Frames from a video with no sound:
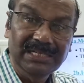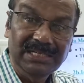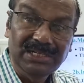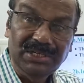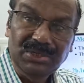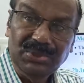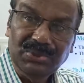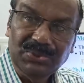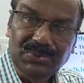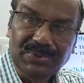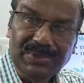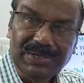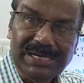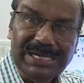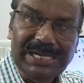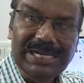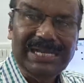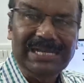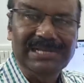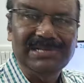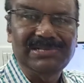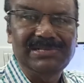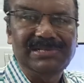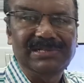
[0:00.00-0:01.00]

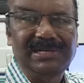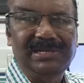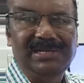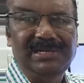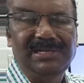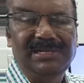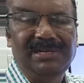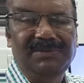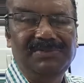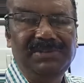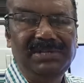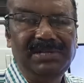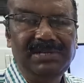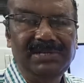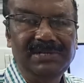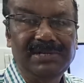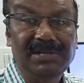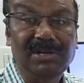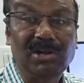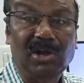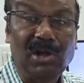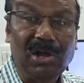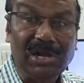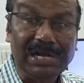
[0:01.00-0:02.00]
nucleus of the
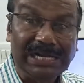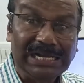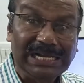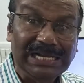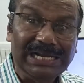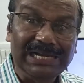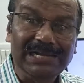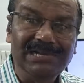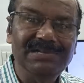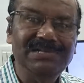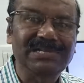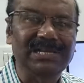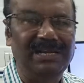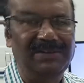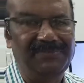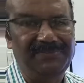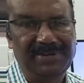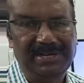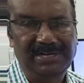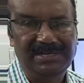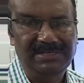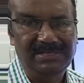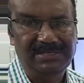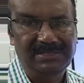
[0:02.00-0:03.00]
target cell,
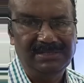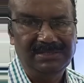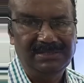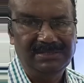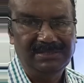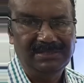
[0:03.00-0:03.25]
friends.